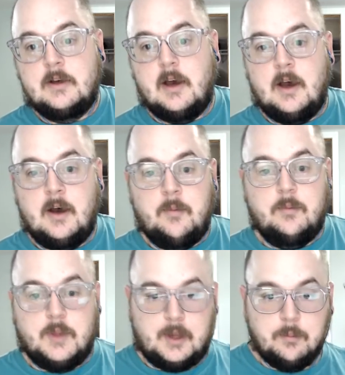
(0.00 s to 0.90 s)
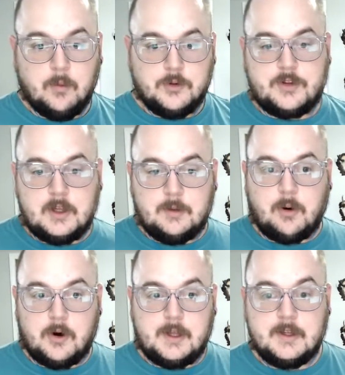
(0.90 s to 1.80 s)
like
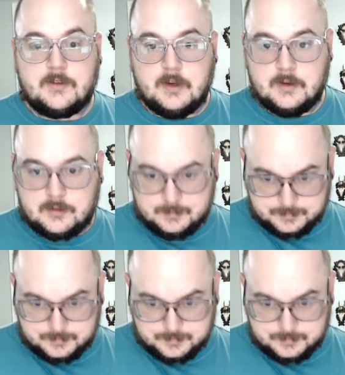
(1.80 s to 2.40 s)
multi-party incidents.